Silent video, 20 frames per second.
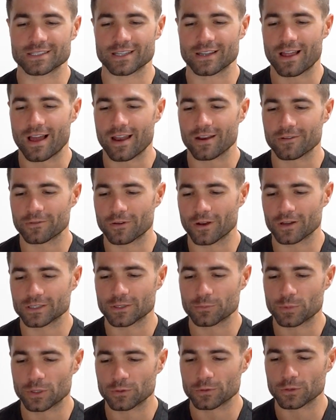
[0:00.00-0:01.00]
a lot of folks
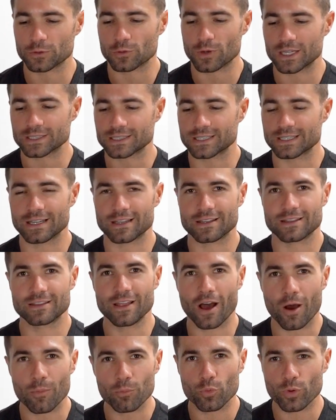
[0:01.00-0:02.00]
have been requesting the
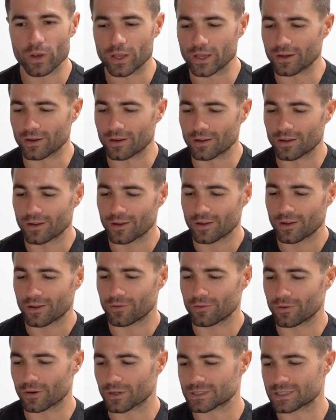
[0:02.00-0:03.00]
thumb wheel
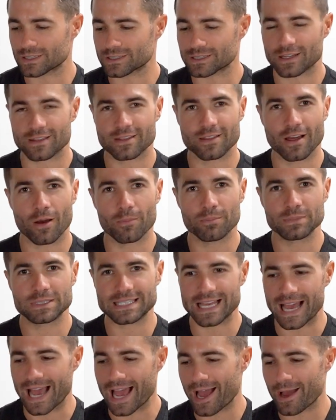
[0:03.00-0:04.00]
versus the thumb
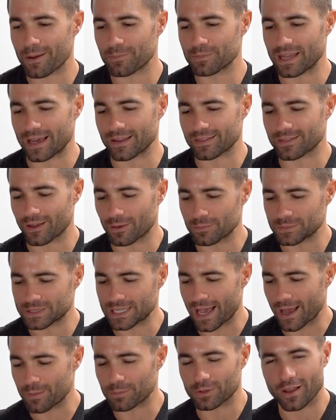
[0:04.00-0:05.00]
tab. That thumb
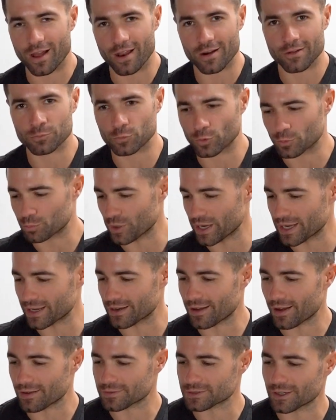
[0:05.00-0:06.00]
tab, a lot of them were
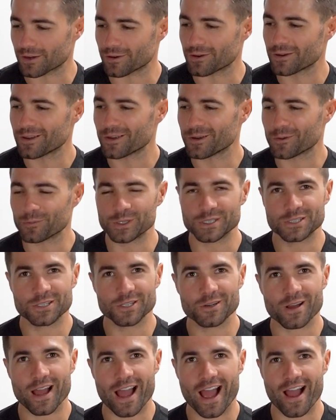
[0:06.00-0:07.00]
breaking off, so we
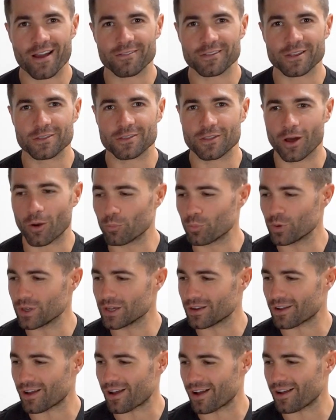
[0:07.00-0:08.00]
do have the thumb
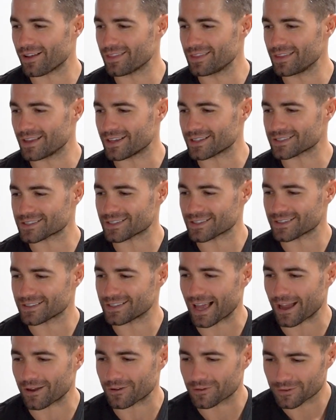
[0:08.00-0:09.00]
wheel on this.
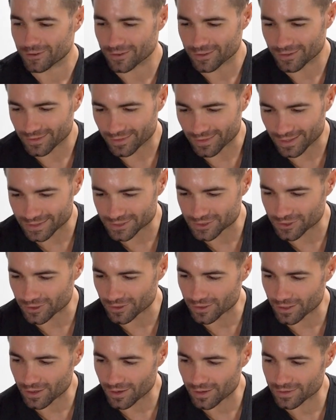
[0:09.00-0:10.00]
Now, let's
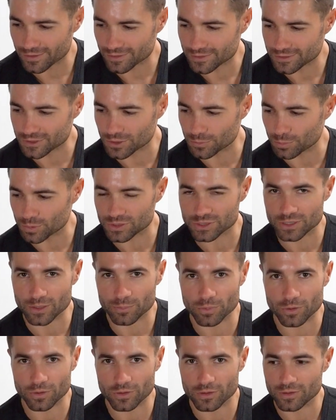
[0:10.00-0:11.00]
turn it on, super
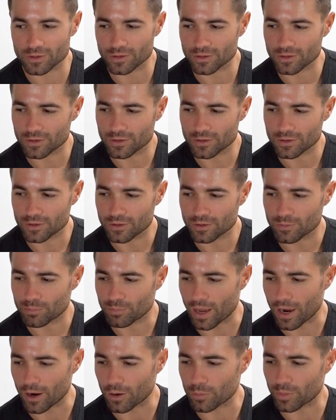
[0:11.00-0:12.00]
simple.
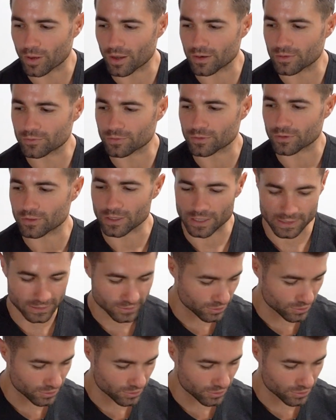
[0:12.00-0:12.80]
Power button for like